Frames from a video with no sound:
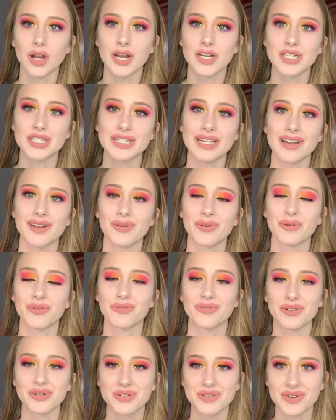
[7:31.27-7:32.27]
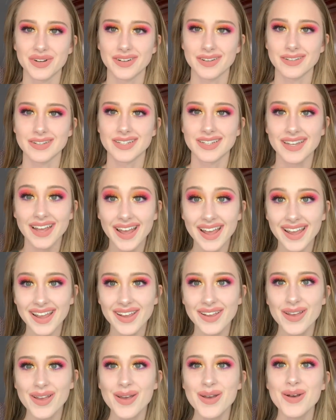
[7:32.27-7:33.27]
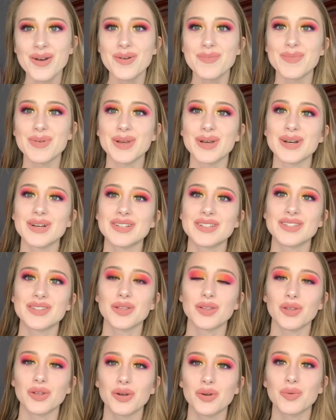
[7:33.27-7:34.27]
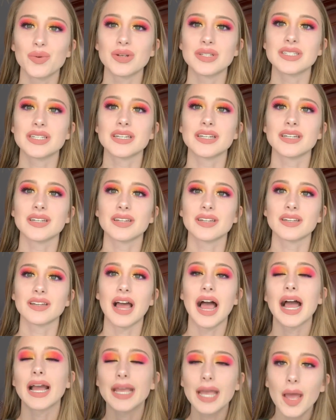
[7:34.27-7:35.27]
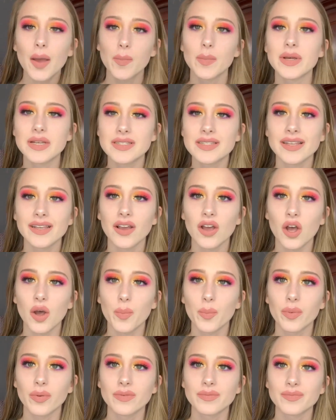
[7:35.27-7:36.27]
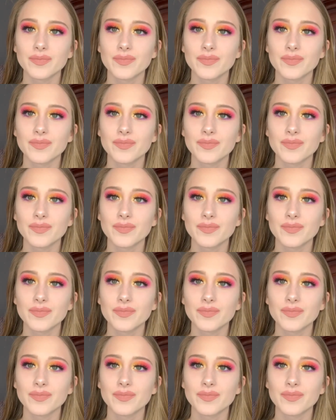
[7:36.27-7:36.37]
I just got a little frustrated today because the look wasn't, I kept messing up,